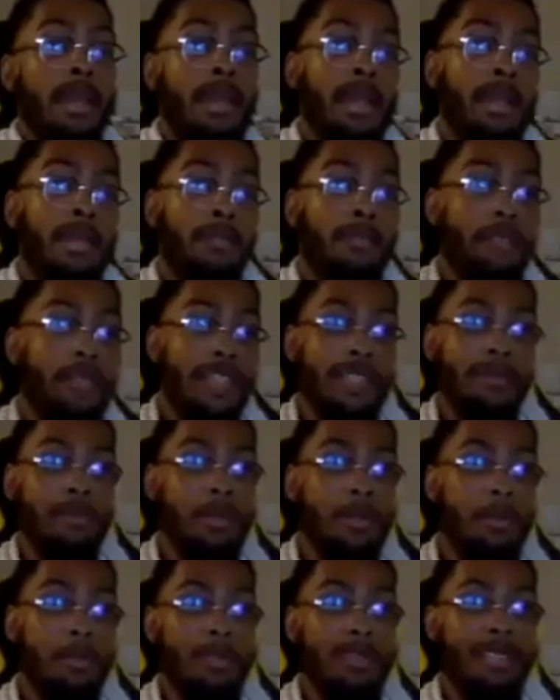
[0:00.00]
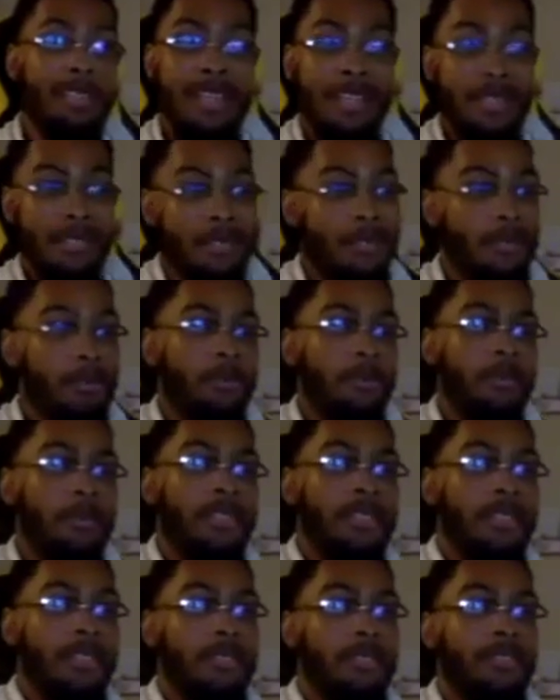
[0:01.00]
got investment on the side too,
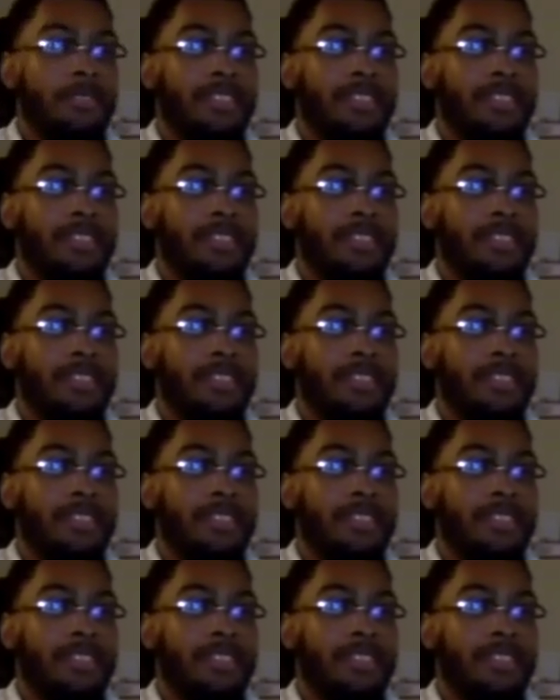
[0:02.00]
so